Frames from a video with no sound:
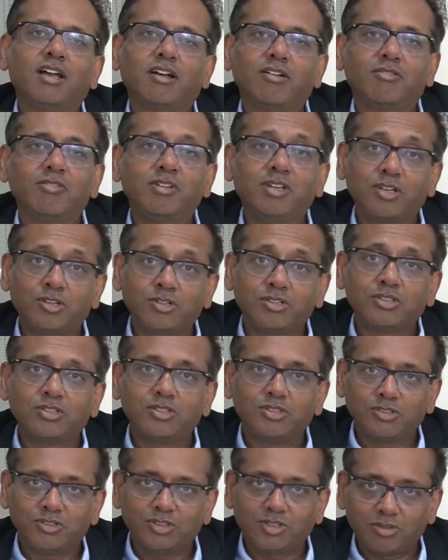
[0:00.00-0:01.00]
we could
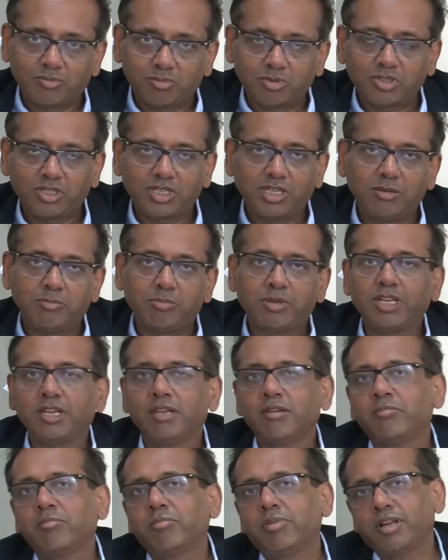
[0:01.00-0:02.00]
do your
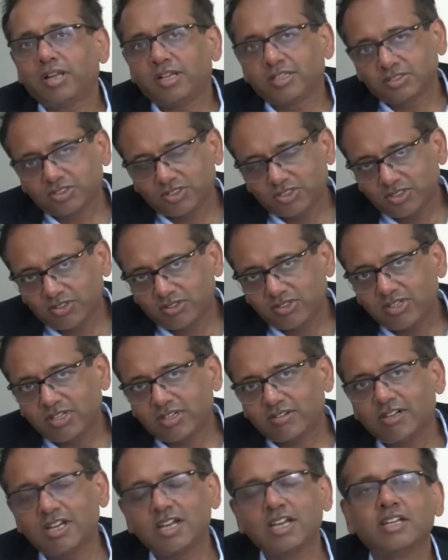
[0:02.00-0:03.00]
bookkeeping plus your
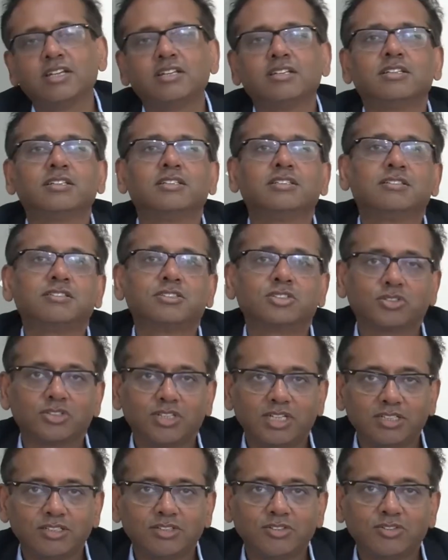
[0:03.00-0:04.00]
year end, so
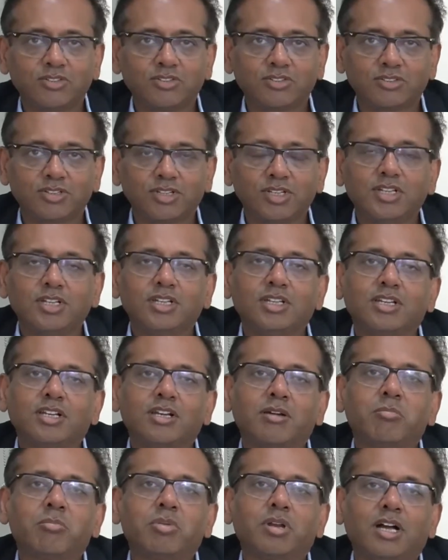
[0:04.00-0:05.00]
that you
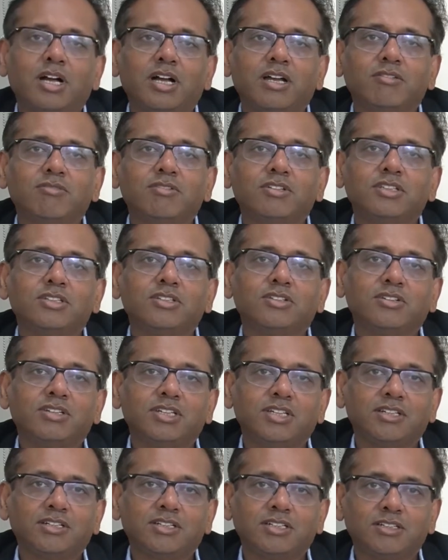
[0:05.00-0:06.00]
comply with your
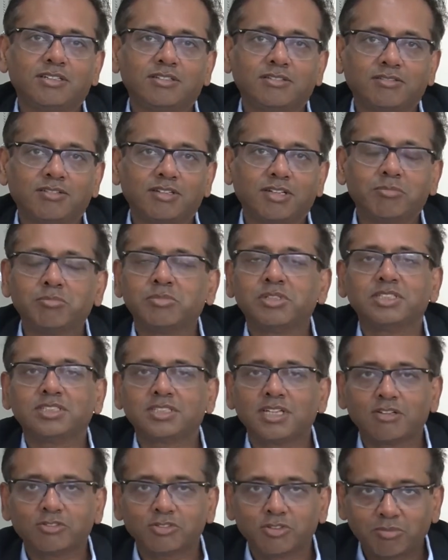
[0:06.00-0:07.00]
year-end company's
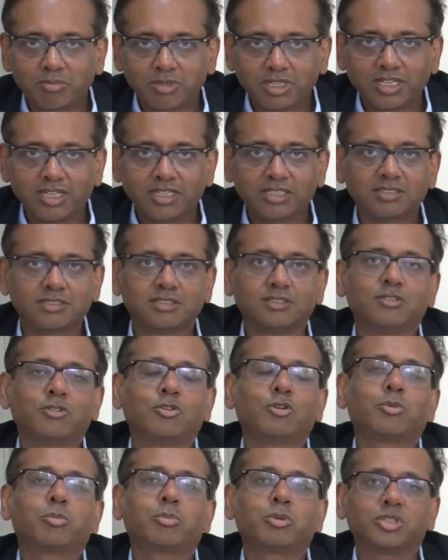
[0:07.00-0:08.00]
hours obligation,
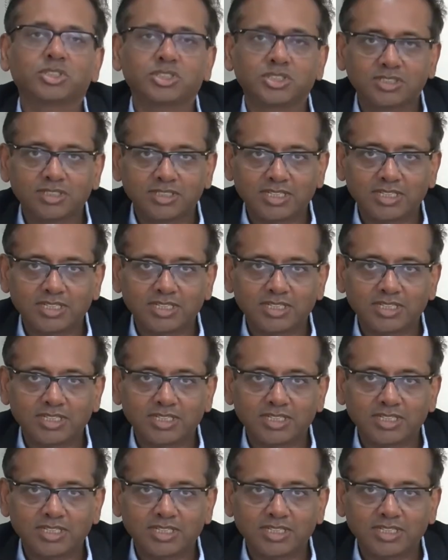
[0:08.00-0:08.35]
corporation